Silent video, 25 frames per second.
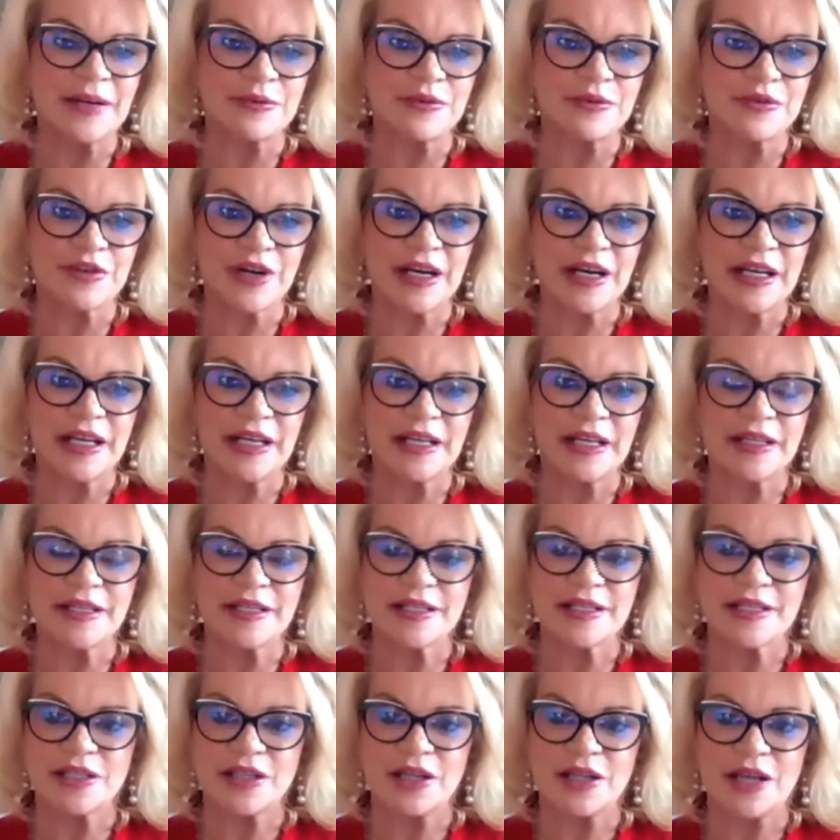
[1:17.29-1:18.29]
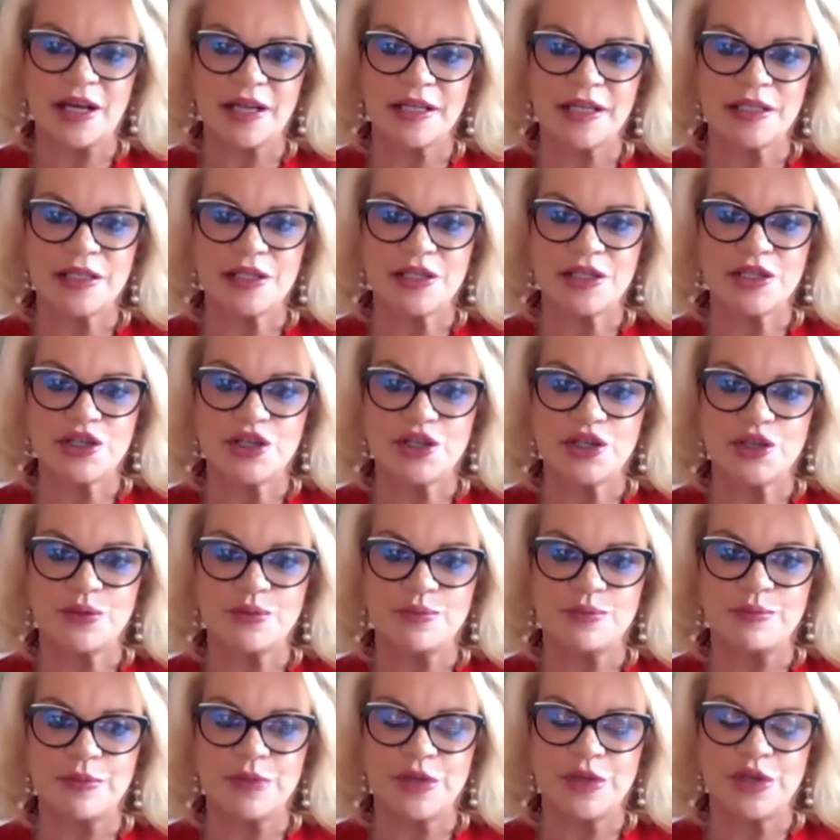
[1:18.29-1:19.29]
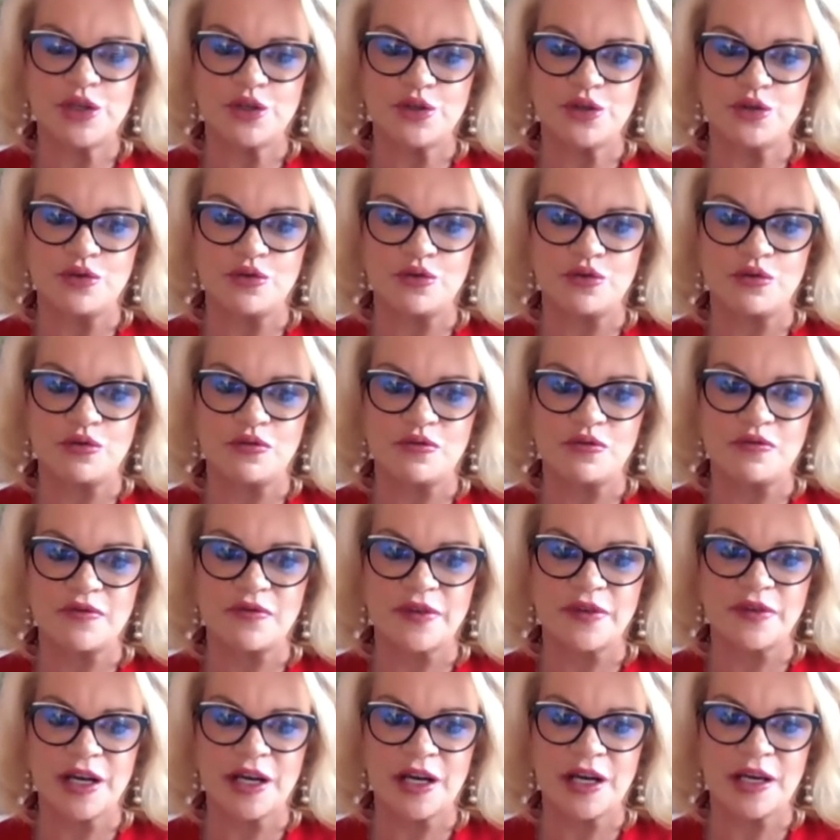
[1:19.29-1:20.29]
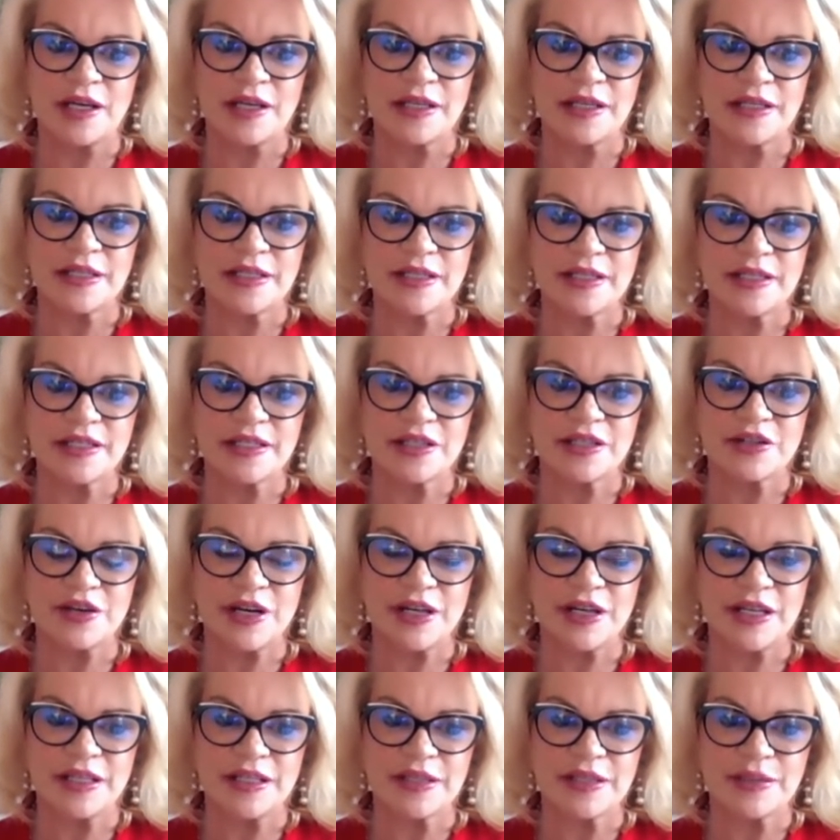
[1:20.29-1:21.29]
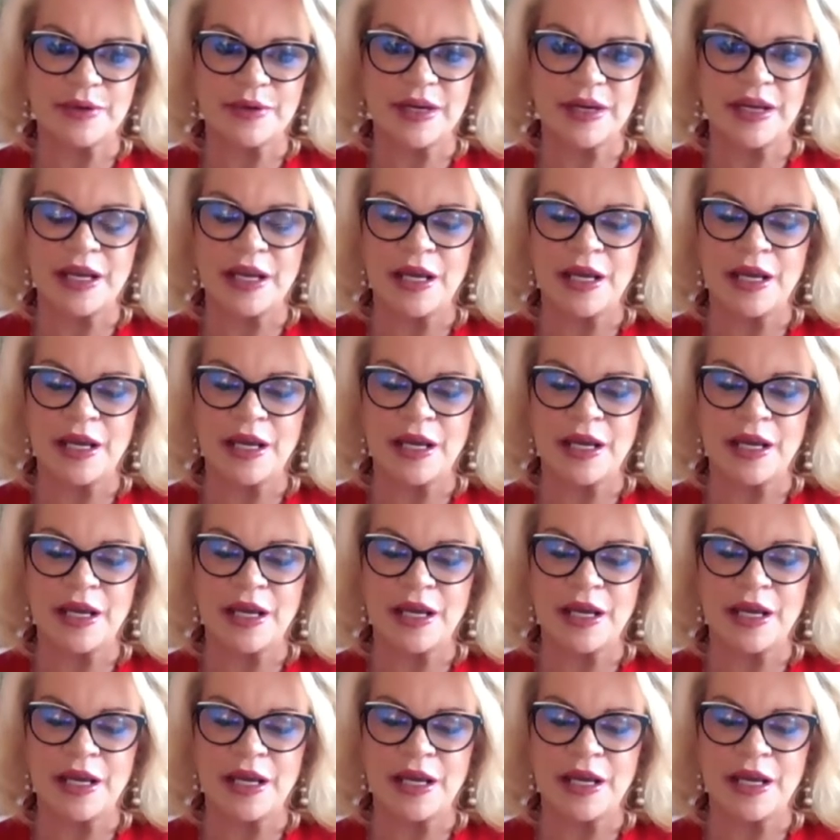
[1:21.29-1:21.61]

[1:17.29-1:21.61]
I'm trying to get the slides to move, guys. Let's try it this way.